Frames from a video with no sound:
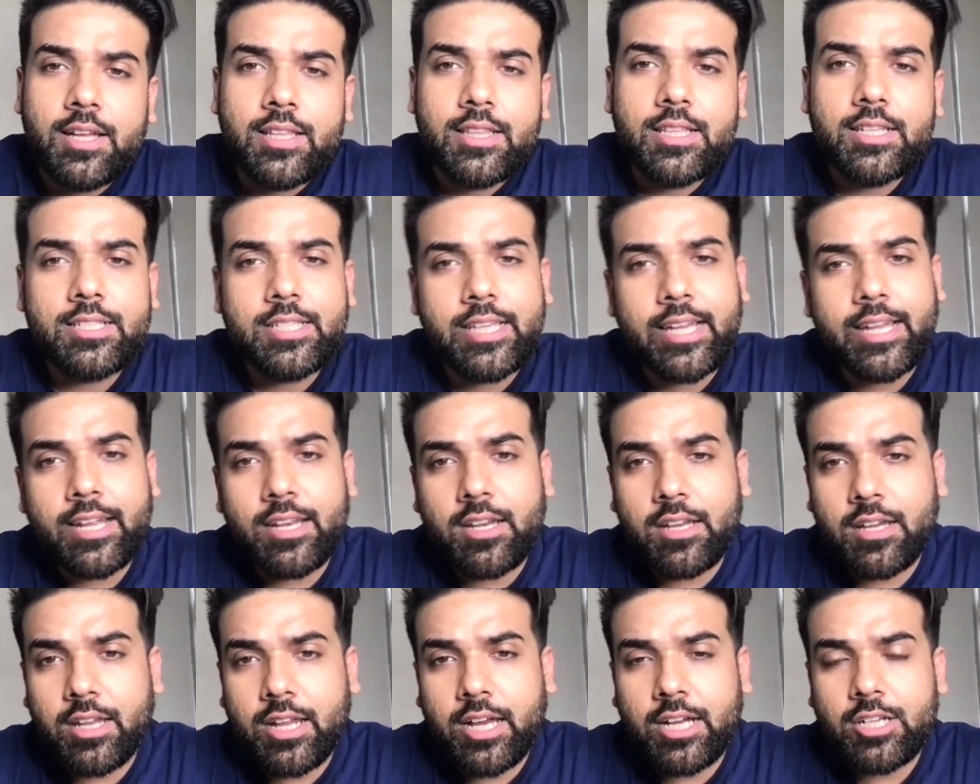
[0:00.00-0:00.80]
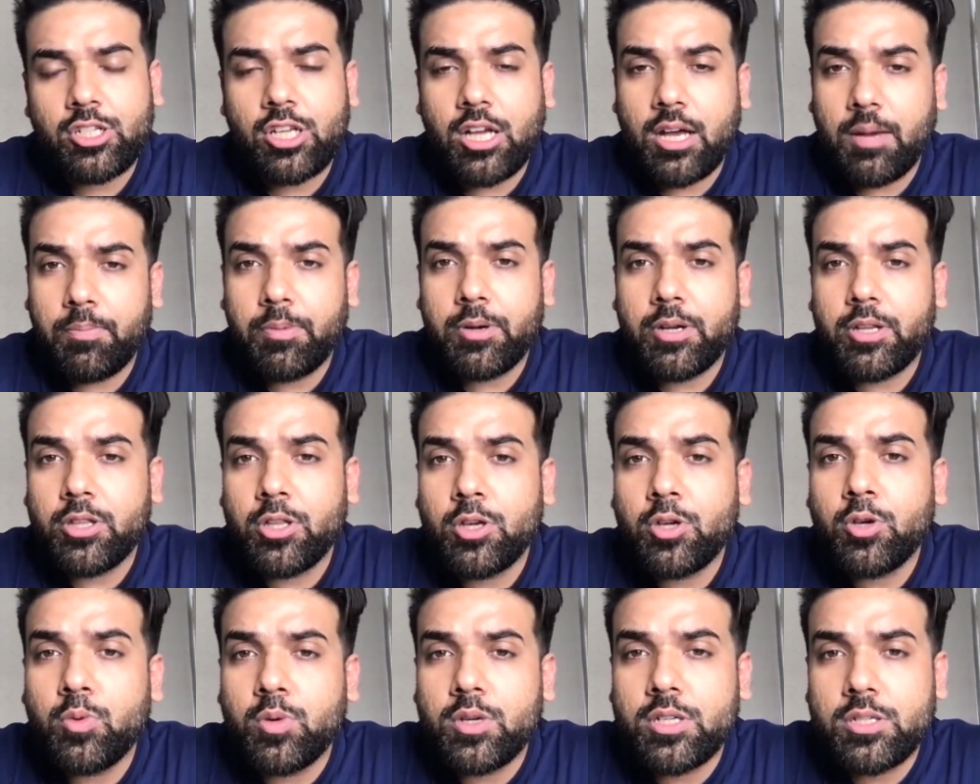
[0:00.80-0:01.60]
The second crash happened in
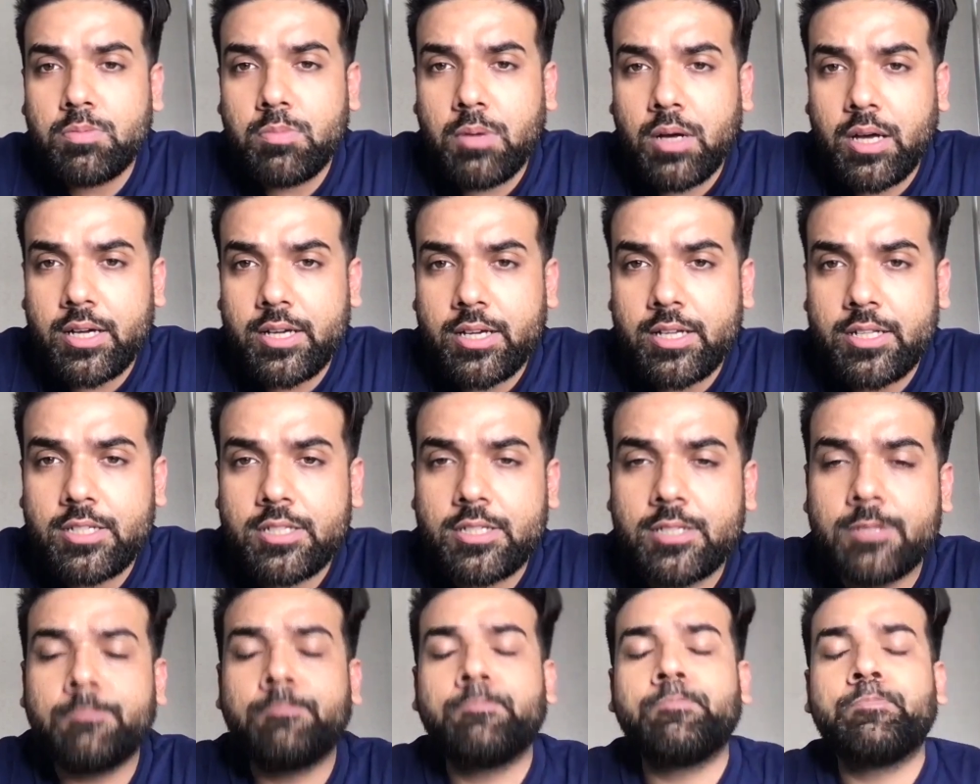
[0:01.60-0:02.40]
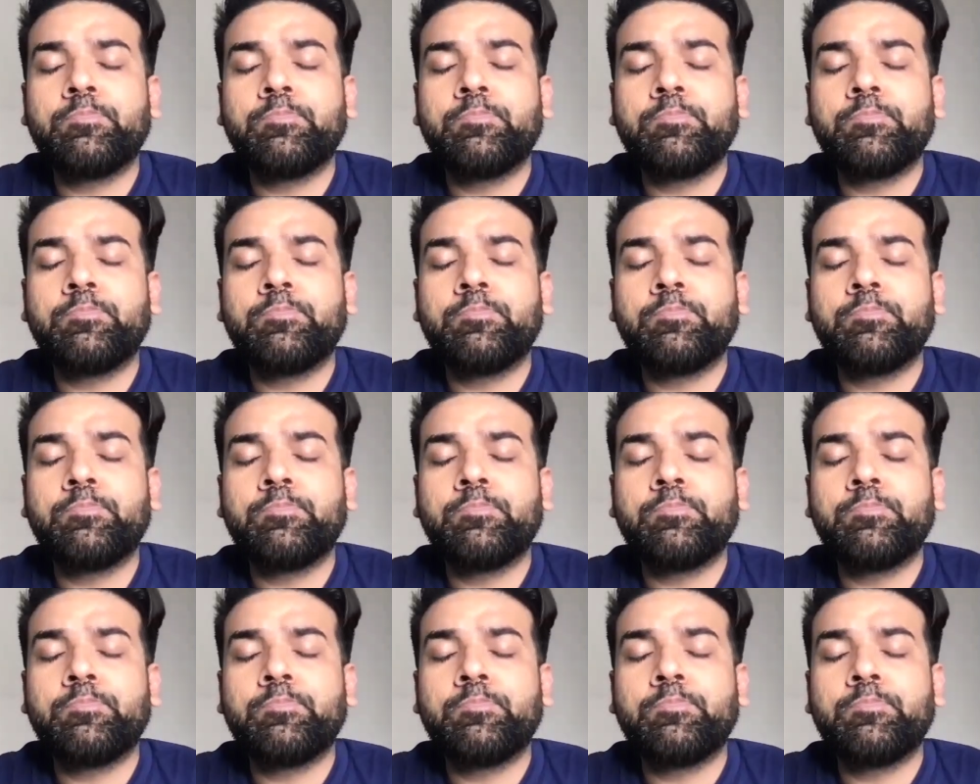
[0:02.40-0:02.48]
the US markets.